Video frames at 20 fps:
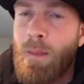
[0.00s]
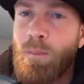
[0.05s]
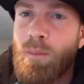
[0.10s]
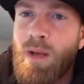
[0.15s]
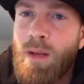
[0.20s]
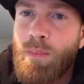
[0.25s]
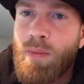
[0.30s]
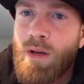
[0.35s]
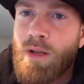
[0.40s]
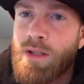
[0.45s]

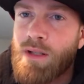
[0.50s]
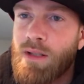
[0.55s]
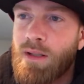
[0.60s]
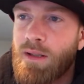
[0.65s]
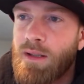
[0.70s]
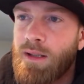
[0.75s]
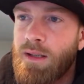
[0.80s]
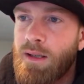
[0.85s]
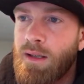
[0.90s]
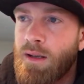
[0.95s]
Me
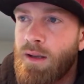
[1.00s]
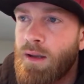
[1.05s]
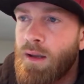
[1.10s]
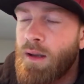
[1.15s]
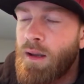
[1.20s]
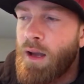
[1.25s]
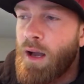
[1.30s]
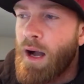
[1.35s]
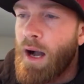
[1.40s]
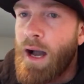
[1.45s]
personally,
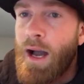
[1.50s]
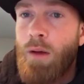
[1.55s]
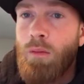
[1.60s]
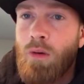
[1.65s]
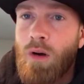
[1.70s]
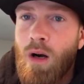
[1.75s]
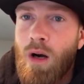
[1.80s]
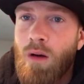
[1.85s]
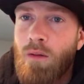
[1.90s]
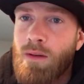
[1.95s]
I
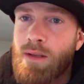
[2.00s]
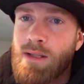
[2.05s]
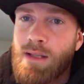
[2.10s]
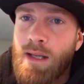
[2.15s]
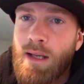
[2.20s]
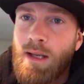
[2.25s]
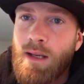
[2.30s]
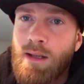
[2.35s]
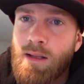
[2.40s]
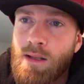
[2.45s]
will always
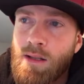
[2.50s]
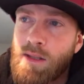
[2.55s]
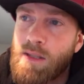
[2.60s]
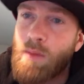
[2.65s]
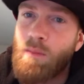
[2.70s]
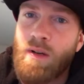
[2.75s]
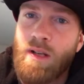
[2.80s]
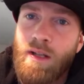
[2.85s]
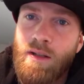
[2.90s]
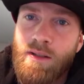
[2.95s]
take
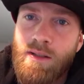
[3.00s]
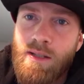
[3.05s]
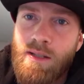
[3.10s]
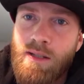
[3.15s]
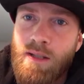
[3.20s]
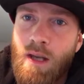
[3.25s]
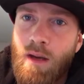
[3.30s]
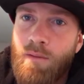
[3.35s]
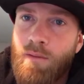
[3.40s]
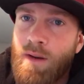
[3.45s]
somebody else's
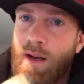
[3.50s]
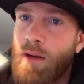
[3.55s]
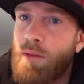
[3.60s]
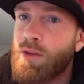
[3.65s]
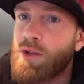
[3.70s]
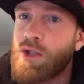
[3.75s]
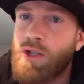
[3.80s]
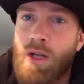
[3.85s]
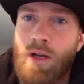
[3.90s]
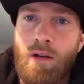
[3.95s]
stuff and I
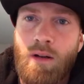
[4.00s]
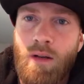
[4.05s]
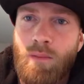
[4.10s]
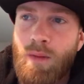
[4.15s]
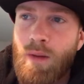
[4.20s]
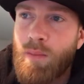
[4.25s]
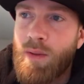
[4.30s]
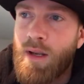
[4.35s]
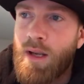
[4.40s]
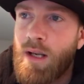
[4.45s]
will share it on
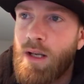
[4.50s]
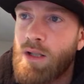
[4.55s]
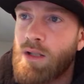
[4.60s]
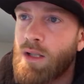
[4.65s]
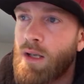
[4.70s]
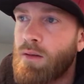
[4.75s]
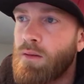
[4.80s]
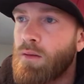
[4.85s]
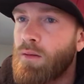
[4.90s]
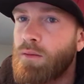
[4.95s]
my page.
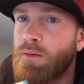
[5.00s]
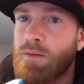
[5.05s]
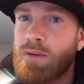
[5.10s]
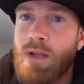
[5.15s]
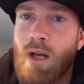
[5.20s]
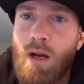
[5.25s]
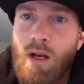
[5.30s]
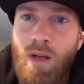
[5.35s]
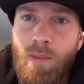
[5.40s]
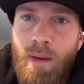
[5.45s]
I will
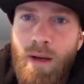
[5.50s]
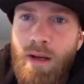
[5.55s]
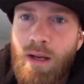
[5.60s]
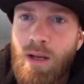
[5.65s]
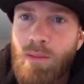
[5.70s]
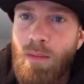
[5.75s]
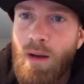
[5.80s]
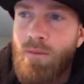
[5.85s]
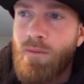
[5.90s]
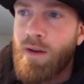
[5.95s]
talk about
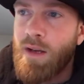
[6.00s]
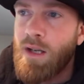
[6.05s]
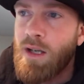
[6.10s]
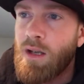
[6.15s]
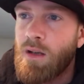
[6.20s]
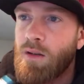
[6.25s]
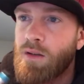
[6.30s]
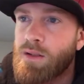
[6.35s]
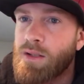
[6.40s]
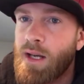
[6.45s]
it in my
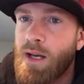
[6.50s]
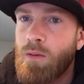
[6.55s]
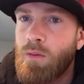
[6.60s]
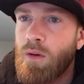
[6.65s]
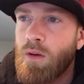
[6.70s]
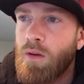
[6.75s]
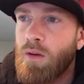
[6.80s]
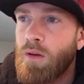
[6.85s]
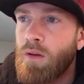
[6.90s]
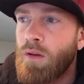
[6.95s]
videos. I
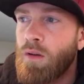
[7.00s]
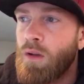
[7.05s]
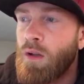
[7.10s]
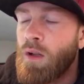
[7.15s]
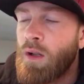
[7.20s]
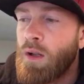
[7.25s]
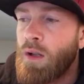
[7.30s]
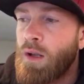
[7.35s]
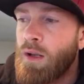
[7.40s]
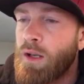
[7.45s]
will,
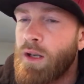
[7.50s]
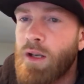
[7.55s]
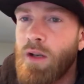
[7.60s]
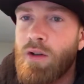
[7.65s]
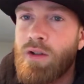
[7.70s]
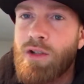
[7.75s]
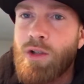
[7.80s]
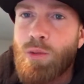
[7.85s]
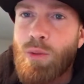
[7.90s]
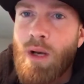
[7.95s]

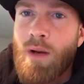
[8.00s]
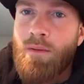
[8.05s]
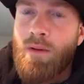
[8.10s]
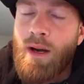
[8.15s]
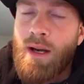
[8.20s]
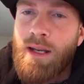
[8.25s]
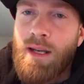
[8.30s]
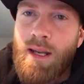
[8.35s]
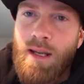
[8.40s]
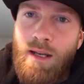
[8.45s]
do
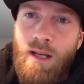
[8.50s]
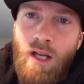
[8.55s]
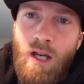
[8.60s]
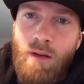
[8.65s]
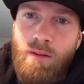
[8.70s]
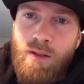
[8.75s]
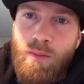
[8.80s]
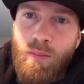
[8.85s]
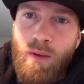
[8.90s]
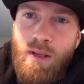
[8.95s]
whatever I can to
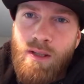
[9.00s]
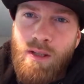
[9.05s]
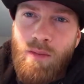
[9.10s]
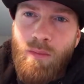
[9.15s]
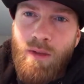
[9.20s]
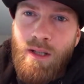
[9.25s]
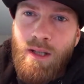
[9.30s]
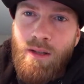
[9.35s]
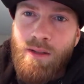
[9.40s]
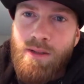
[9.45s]
help spread
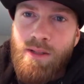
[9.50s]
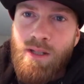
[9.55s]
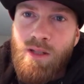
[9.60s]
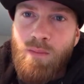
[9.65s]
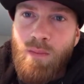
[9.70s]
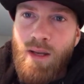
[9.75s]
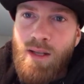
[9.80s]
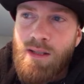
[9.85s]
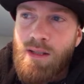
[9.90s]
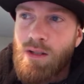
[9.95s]
somebody
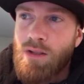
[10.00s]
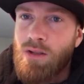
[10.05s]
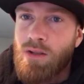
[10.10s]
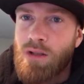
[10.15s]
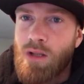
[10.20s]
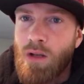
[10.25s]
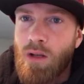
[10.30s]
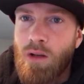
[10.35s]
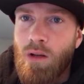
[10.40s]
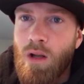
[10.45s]
else's
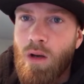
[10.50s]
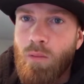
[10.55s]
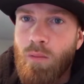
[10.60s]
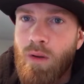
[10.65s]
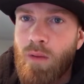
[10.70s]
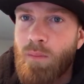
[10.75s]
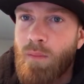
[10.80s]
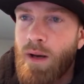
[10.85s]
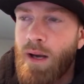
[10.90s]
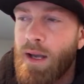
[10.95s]
message along
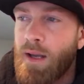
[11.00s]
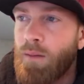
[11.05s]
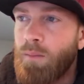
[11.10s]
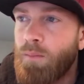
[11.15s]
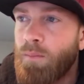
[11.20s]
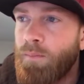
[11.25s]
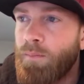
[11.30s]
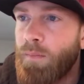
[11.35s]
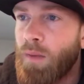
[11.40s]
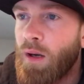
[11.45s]
with
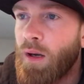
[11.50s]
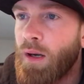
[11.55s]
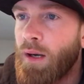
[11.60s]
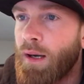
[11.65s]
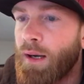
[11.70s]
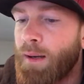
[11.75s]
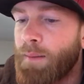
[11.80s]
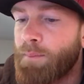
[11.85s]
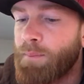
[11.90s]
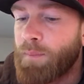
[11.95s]
mine.
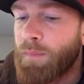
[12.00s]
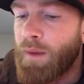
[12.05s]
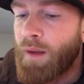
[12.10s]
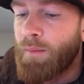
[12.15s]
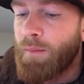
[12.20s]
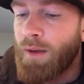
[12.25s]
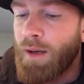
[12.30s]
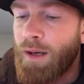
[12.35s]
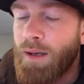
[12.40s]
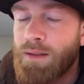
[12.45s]
I'm
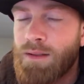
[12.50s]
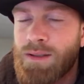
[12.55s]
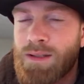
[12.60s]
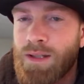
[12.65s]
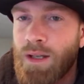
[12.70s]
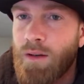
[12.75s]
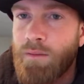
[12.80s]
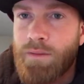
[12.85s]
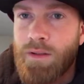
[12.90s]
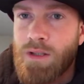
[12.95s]
not
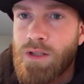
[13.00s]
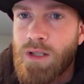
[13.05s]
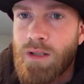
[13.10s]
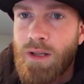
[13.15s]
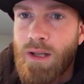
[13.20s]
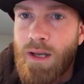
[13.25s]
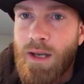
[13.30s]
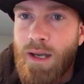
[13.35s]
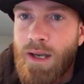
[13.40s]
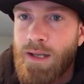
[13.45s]
selfish
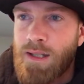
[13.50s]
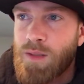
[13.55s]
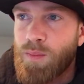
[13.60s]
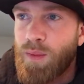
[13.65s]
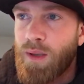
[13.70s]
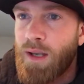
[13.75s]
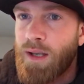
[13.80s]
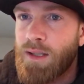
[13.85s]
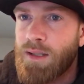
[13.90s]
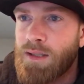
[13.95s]
in that
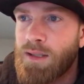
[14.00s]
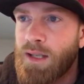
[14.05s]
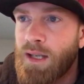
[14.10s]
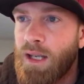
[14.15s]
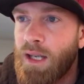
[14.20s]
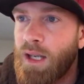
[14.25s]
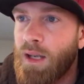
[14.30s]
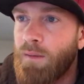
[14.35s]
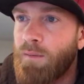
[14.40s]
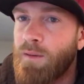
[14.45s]
aspect.
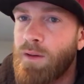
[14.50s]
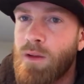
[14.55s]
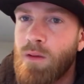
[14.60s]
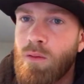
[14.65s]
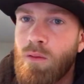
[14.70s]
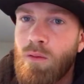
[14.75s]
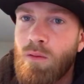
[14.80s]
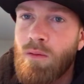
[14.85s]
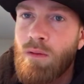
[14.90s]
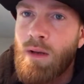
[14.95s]
If
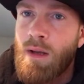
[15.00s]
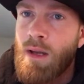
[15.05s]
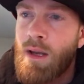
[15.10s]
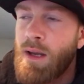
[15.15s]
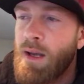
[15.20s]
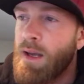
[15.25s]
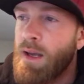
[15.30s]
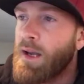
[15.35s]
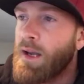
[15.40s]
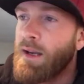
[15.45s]
you
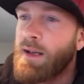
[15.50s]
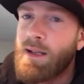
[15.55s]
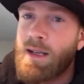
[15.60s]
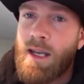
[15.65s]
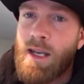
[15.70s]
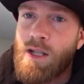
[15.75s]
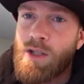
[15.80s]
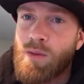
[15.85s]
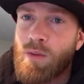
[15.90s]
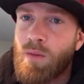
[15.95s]

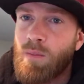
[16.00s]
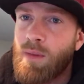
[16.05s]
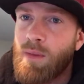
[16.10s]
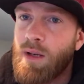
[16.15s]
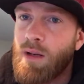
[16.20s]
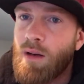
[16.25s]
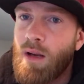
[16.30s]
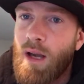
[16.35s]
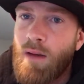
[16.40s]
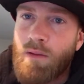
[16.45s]
engage with
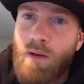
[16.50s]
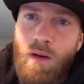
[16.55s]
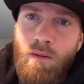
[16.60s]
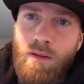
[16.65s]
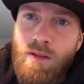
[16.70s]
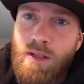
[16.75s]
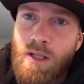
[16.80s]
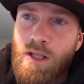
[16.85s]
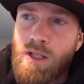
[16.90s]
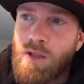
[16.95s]
me or have
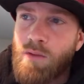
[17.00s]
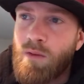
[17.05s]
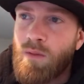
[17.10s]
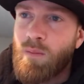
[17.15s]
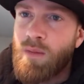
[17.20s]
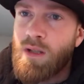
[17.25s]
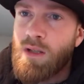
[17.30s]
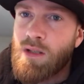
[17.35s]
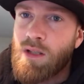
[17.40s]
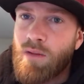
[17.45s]
conversation with
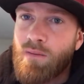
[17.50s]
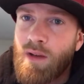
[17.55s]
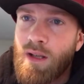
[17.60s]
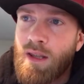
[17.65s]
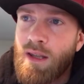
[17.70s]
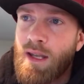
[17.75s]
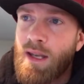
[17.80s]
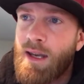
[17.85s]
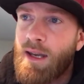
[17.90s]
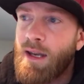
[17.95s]
me or stuff
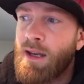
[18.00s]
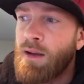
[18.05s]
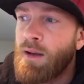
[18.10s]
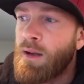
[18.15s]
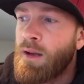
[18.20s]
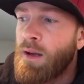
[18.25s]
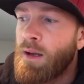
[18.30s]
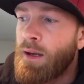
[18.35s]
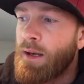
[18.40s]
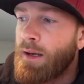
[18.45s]
like that,
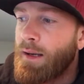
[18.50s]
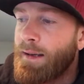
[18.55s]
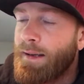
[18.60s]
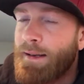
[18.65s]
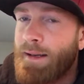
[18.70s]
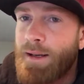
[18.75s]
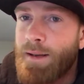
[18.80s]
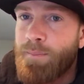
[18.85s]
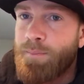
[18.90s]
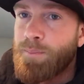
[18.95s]

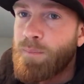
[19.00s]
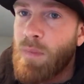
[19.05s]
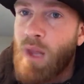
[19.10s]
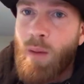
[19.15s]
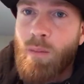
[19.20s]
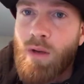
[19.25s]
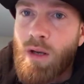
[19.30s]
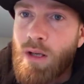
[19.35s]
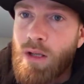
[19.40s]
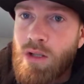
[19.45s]

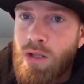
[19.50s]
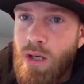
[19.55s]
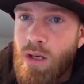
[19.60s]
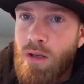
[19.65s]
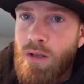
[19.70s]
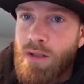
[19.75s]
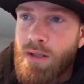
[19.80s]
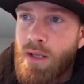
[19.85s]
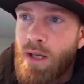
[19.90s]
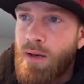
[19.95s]
I'm gonna share
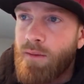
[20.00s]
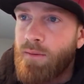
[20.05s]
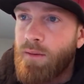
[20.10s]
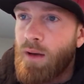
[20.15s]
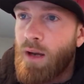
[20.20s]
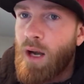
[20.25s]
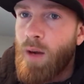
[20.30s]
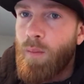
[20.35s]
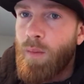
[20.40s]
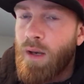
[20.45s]
your stuff.
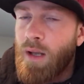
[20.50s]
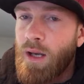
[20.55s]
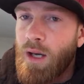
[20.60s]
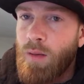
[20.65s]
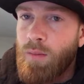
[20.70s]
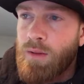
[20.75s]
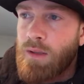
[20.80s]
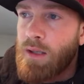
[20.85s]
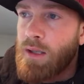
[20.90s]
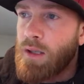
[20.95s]
I'm gonna
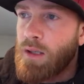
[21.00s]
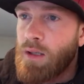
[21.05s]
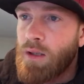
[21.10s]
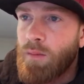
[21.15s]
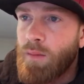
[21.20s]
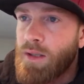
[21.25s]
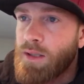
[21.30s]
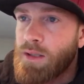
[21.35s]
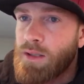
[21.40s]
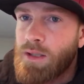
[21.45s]
help get
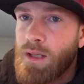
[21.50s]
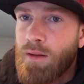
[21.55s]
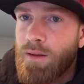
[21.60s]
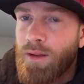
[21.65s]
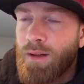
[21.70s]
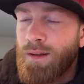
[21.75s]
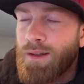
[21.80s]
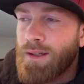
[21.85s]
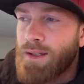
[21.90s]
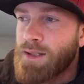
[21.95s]
your message out
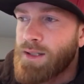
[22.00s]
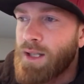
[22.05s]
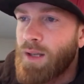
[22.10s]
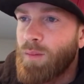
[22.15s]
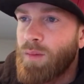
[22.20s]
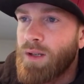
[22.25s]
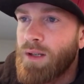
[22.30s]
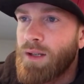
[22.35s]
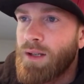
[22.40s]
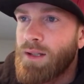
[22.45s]
there, like I
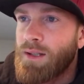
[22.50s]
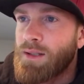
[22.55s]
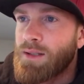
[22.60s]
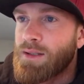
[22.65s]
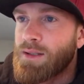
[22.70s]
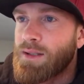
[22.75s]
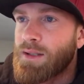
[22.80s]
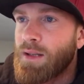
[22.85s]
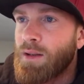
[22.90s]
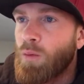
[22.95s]
said,
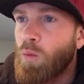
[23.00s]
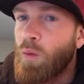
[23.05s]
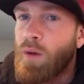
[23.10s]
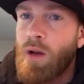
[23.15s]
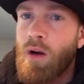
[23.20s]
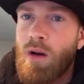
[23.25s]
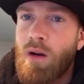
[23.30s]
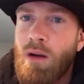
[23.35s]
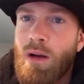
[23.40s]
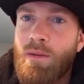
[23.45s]
because we
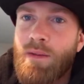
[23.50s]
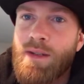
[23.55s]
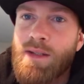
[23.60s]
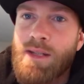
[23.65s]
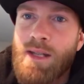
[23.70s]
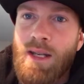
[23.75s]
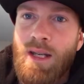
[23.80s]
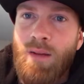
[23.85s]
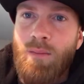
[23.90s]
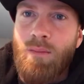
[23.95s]
all have the
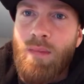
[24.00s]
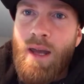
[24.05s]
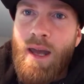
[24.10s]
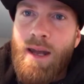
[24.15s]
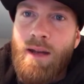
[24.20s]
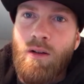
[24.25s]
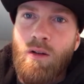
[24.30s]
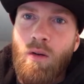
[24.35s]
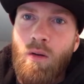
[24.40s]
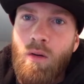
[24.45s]
same
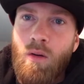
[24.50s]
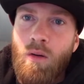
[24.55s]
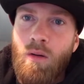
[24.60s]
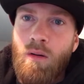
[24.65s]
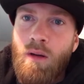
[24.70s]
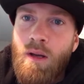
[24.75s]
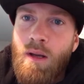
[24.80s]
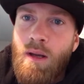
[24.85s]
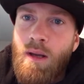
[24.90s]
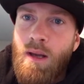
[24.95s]
end goal,
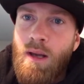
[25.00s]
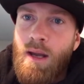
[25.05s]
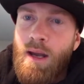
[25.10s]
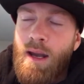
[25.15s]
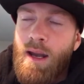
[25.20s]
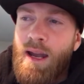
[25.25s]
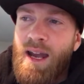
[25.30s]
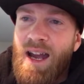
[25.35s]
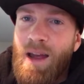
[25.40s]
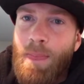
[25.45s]

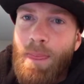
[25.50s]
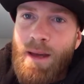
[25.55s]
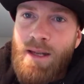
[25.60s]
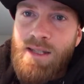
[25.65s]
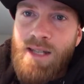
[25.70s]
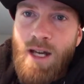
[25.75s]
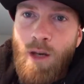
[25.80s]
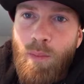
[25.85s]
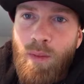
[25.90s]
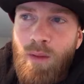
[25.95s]
and
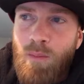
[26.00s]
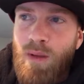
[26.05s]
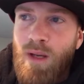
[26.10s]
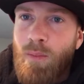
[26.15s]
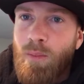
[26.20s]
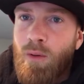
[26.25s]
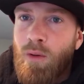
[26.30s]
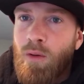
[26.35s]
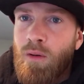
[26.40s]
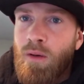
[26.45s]
that's helping
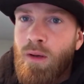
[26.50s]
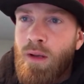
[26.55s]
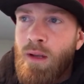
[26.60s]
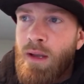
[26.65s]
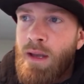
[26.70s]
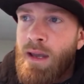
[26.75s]
people.